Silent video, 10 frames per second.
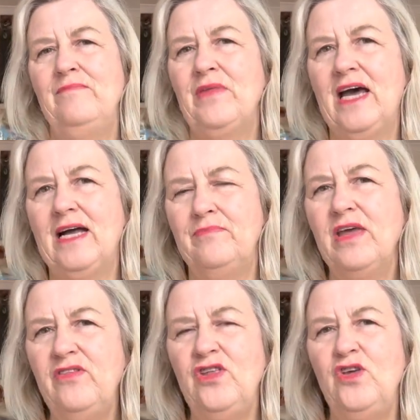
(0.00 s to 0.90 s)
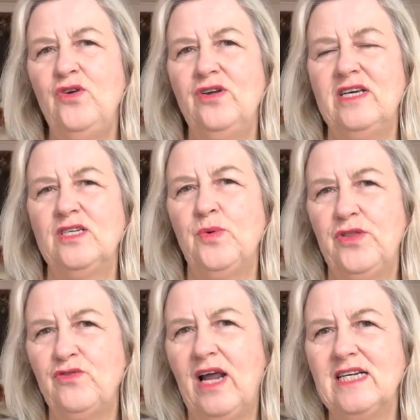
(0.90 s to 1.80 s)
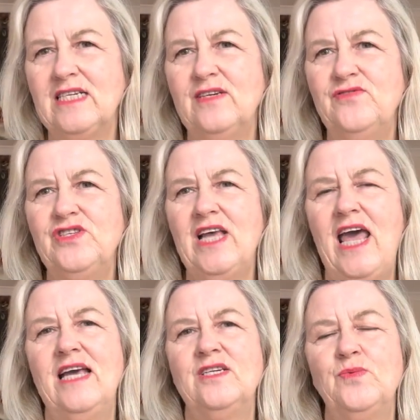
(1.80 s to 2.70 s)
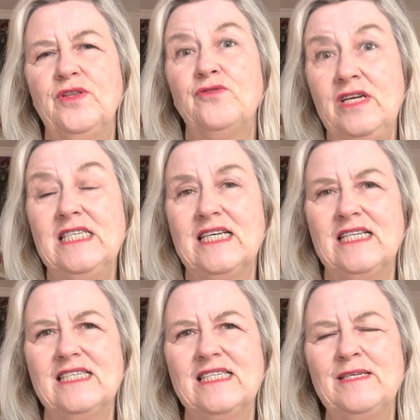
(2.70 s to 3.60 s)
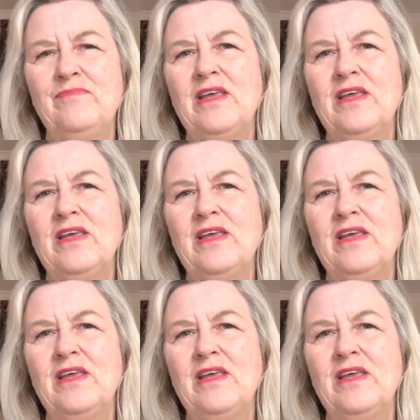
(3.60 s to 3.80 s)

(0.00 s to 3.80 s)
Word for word: uh, in the unit with relatives and with residents.